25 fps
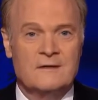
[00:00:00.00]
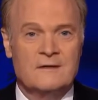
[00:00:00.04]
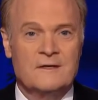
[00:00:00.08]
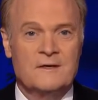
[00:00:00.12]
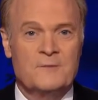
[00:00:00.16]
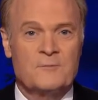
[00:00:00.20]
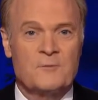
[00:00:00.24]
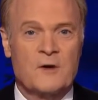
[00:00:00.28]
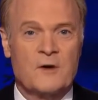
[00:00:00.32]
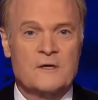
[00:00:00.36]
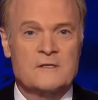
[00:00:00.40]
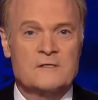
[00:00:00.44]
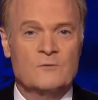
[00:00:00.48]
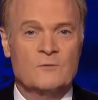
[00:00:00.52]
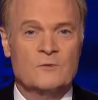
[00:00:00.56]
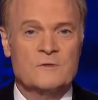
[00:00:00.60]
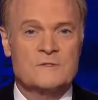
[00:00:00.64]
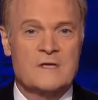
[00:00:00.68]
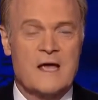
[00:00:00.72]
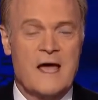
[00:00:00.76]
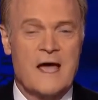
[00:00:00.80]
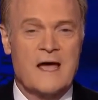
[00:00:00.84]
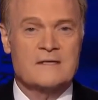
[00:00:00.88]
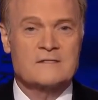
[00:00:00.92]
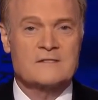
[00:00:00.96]
The president
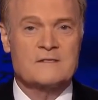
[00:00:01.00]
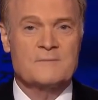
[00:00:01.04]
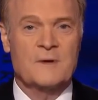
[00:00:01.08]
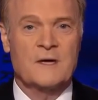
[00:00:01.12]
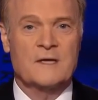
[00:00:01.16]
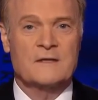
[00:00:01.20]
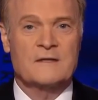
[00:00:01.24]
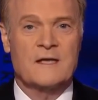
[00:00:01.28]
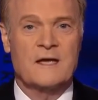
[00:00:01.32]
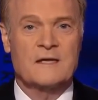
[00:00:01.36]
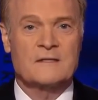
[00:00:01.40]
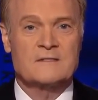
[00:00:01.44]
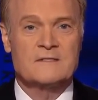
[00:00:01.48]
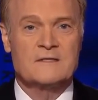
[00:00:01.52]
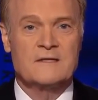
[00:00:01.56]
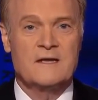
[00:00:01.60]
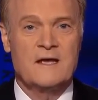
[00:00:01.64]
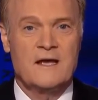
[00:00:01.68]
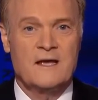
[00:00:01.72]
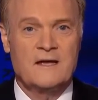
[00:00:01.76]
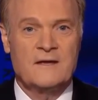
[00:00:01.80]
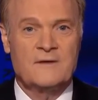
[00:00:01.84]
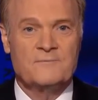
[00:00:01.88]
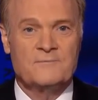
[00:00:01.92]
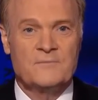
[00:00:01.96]
was asked about that
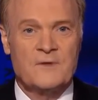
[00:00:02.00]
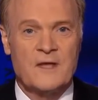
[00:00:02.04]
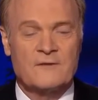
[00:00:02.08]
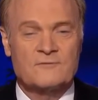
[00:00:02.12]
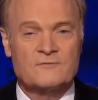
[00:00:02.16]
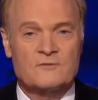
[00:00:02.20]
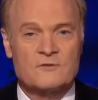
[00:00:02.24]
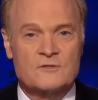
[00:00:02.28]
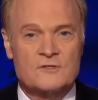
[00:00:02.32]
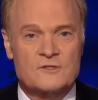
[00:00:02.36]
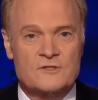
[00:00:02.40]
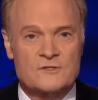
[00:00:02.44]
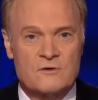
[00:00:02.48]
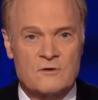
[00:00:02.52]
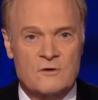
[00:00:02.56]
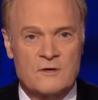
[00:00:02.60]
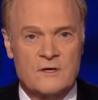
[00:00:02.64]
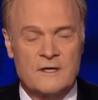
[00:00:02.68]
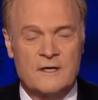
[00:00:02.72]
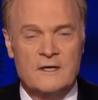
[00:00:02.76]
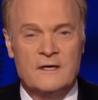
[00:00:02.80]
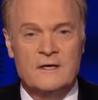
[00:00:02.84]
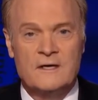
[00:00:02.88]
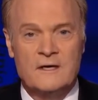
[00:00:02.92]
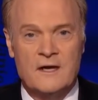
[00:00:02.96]
today after a
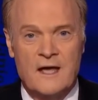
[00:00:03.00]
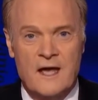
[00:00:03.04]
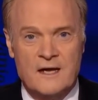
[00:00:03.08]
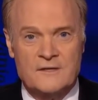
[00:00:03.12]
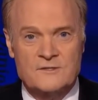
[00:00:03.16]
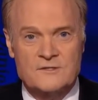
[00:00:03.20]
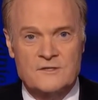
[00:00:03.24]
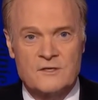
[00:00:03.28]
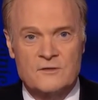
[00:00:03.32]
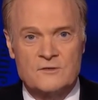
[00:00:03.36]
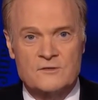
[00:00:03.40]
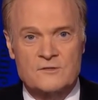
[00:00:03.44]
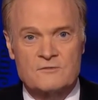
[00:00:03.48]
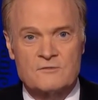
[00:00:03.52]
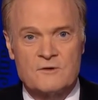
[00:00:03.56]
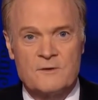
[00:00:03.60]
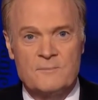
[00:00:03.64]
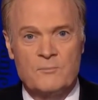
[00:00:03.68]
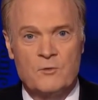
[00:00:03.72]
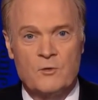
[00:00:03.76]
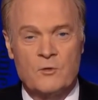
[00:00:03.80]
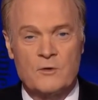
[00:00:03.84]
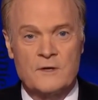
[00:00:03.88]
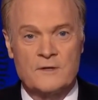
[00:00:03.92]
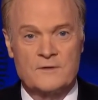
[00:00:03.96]
story in Axios
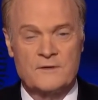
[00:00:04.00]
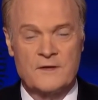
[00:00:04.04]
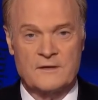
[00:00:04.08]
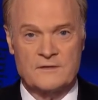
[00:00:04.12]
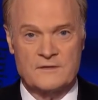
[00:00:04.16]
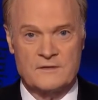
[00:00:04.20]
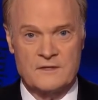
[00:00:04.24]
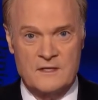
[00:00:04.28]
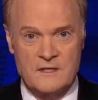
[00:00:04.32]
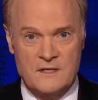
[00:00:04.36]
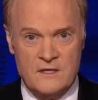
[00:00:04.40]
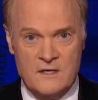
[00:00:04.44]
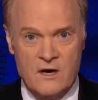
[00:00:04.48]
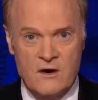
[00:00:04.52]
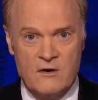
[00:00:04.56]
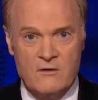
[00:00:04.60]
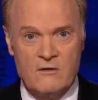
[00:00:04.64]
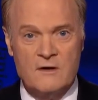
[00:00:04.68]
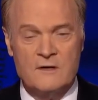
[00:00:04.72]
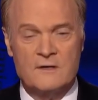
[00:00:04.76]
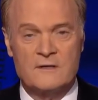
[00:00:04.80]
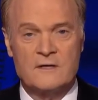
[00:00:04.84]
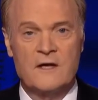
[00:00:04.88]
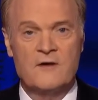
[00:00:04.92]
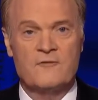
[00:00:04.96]
reported that the
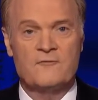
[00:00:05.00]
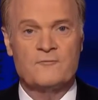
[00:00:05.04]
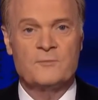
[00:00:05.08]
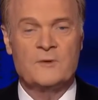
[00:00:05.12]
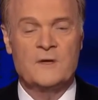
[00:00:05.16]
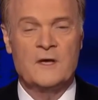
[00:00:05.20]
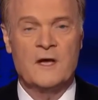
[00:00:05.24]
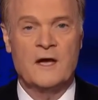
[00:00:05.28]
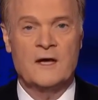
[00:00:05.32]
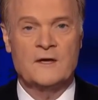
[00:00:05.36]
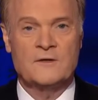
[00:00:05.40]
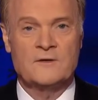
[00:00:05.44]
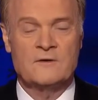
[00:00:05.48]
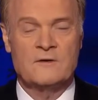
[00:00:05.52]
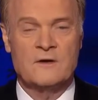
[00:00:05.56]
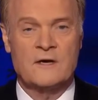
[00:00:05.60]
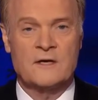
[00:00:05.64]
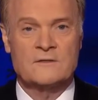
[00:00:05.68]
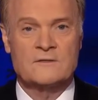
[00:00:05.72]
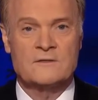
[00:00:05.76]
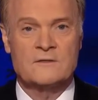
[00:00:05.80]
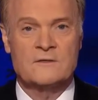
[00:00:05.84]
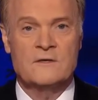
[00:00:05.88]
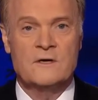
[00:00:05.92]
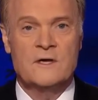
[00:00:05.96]
current FBI
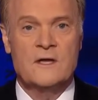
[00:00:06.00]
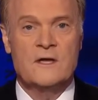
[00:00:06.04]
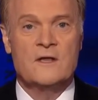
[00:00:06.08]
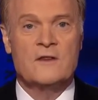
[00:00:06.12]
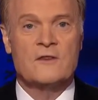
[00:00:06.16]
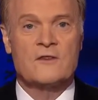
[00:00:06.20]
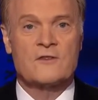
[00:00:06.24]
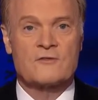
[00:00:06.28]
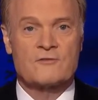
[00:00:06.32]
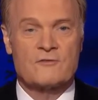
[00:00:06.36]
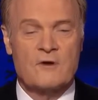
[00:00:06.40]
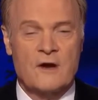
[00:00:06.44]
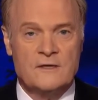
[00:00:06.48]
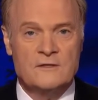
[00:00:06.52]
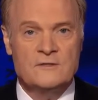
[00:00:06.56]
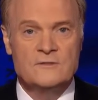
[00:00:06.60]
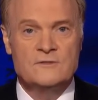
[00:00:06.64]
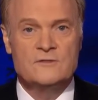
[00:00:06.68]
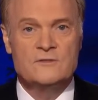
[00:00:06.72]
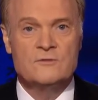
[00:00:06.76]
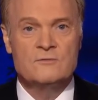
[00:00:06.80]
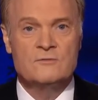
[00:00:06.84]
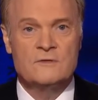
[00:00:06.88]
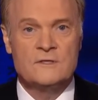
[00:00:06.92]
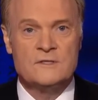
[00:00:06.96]
director
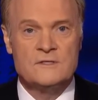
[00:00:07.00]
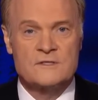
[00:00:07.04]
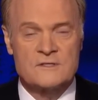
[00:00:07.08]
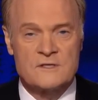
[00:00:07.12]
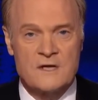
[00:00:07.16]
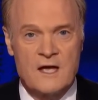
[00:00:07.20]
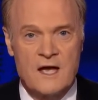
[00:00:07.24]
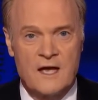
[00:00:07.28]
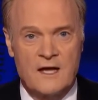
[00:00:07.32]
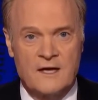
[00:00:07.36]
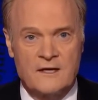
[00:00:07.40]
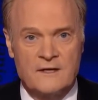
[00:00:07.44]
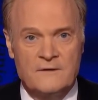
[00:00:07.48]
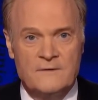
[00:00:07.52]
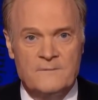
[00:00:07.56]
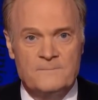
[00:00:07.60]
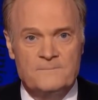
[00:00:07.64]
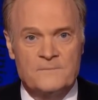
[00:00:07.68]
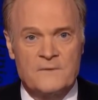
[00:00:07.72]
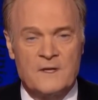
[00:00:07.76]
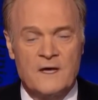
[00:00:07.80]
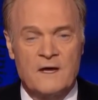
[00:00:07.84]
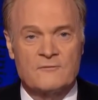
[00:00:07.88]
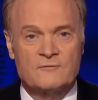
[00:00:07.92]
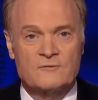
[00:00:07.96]
threatened to resign
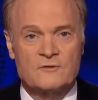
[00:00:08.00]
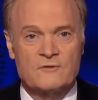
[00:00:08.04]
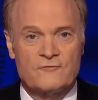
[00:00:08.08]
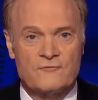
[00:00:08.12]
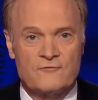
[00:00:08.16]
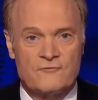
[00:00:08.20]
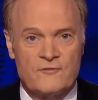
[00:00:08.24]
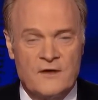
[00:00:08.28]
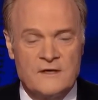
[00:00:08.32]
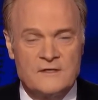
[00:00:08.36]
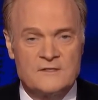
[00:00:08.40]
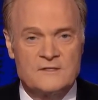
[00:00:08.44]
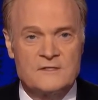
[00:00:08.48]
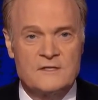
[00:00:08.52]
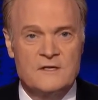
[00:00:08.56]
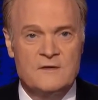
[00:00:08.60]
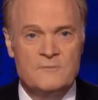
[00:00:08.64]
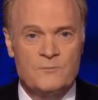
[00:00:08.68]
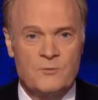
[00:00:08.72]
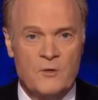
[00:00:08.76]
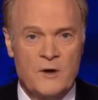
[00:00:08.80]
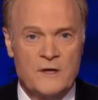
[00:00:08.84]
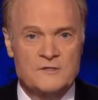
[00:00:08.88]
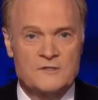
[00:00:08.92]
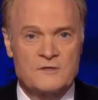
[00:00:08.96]
after facing
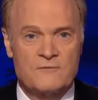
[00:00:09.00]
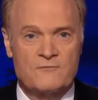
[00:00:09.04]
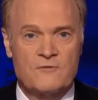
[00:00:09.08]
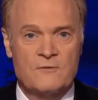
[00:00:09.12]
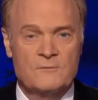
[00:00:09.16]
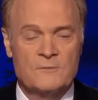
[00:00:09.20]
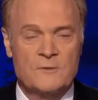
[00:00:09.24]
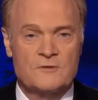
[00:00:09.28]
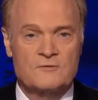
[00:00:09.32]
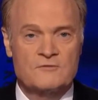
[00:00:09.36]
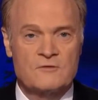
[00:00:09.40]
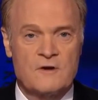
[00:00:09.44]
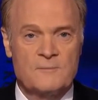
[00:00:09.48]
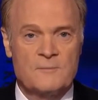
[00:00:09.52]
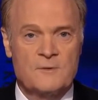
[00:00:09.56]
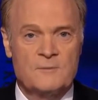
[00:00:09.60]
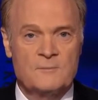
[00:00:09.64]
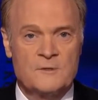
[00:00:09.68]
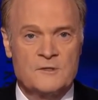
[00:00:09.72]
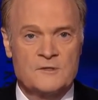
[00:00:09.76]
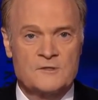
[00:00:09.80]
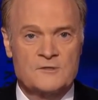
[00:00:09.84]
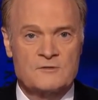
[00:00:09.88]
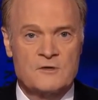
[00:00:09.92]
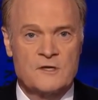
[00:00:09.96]
pressure from the Trump
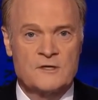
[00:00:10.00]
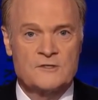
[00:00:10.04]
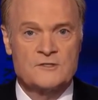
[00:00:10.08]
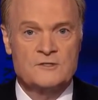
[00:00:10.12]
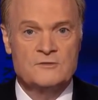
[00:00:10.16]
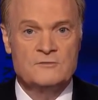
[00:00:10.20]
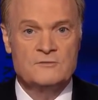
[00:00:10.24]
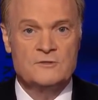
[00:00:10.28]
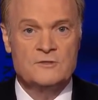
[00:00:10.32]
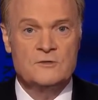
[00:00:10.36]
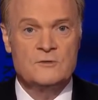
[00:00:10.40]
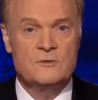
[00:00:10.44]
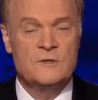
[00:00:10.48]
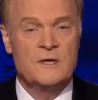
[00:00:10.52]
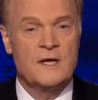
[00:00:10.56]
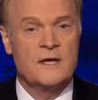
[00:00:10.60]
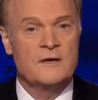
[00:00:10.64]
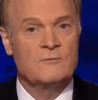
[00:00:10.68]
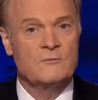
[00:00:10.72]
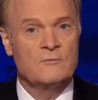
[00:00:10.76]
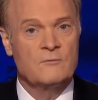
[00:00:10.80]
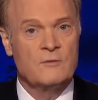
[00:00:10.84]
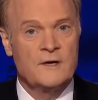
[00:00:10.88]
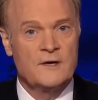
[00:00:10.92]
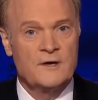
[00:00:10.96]
administration to
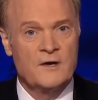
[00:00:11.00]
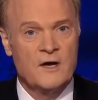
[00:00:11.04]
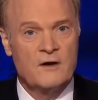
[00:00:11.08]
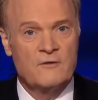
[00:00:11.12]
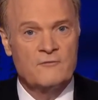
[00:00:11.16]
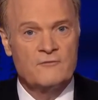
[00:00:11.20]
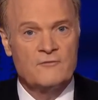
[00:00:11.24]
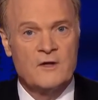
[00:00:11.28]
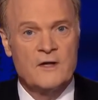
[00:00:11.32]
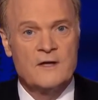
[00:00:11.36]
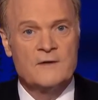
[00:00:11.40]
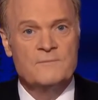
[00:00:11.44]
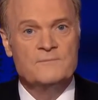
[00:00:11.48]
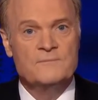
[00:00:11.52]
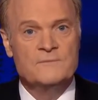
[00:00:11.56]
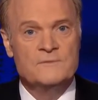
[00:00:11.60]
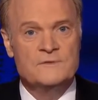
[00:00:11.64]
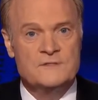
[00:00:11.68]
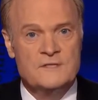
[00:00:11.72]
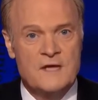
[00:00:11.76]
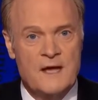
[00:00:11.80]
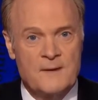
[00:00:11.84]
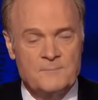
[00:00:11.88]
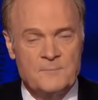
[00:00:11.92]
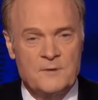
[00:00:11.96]
get rid of
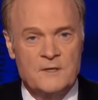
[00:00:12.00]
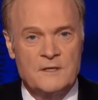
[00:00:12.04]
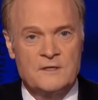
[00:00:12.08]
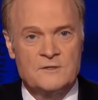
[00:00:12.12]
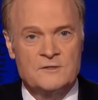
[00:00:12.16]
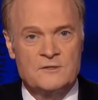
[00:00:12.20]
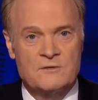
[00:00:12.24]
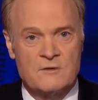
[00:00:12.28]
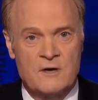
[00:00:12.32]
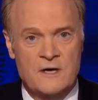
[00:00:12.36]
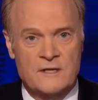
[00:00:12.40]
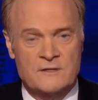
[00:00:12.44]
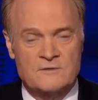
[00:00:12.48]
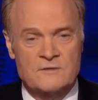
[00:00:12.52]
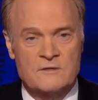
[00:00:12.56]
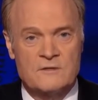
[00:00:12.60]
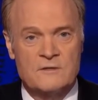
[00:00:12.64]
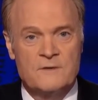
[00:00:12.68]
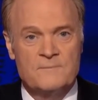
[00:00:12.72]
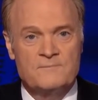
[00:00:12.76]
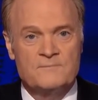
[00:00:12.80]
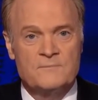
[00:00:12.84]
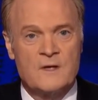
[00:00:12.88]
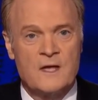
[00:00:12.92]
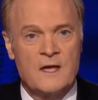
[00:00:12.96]
Deputy
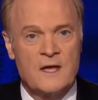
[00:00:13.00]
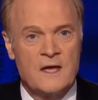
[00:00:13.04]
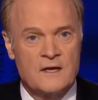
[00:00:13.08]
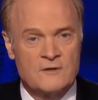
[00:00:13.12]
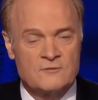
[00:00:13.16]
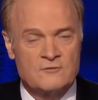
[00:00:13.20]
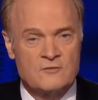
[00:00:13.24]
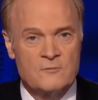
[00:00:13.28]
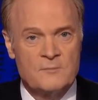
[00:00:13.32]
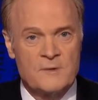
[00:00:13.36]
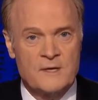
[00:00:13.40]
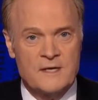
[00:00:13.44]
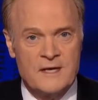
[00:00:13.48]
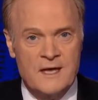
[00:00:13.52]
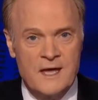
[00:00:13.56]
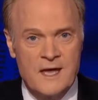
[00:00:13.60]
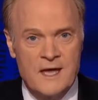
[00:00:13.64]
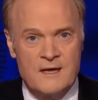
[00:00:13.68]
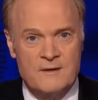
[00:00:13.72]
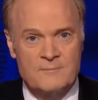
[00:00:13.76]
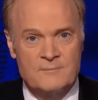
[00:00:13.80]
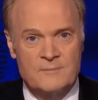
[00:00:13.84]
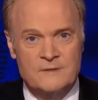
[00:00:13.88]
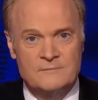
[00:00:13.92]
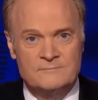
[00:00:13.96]
Director Andrew
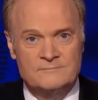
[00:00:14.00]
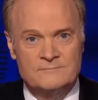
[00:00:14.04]
McCabe.